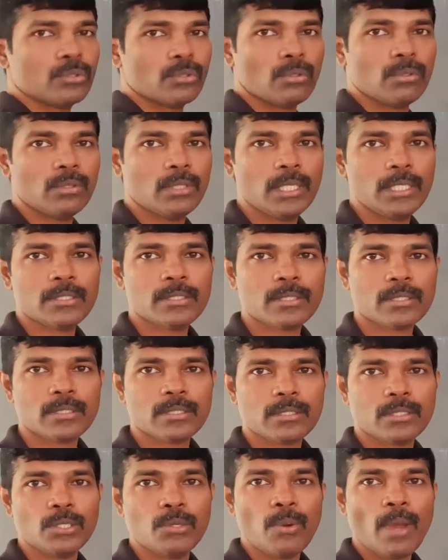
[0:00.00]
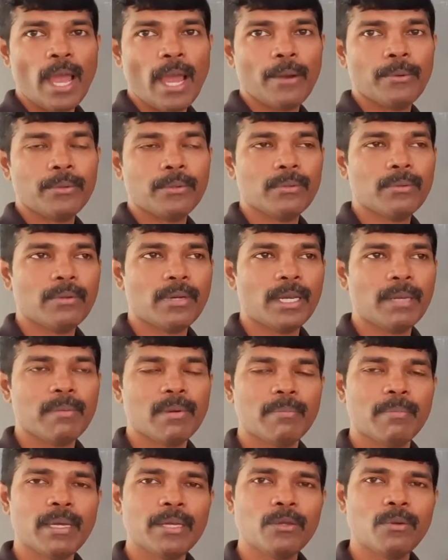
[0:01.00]
So this you have to
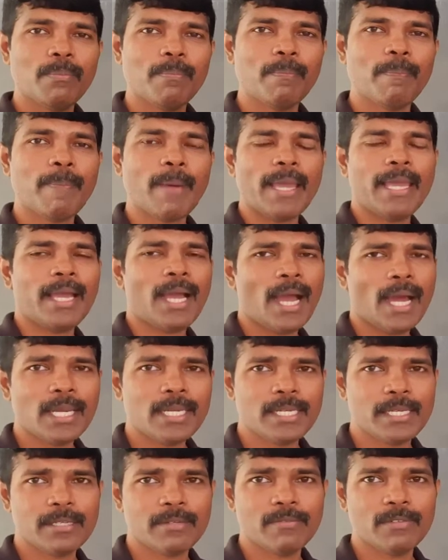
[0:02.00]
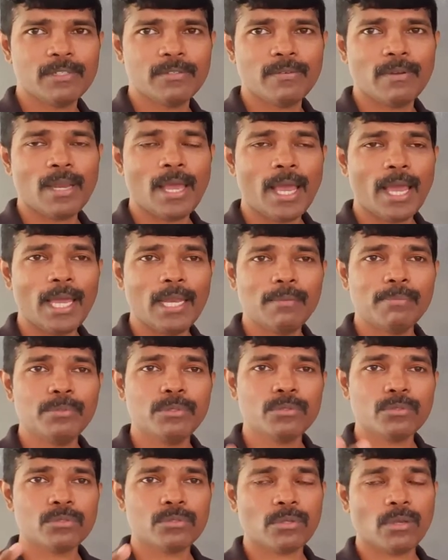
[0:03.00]
remember, you by heart it, which will help
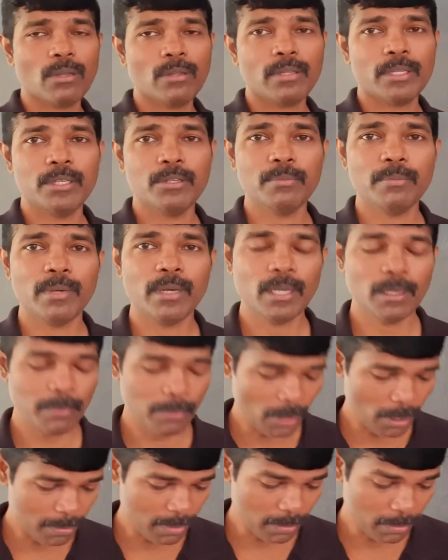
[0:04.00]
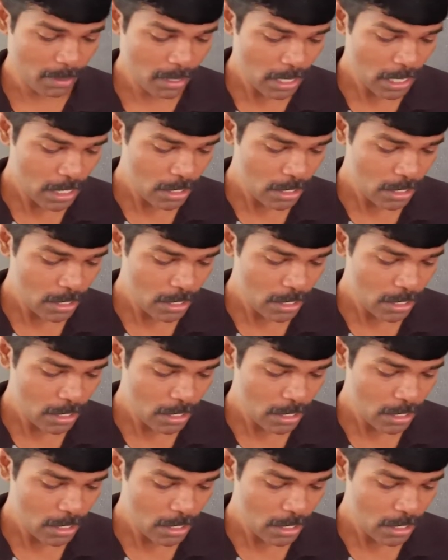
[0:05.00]
you to solve the numerical problem.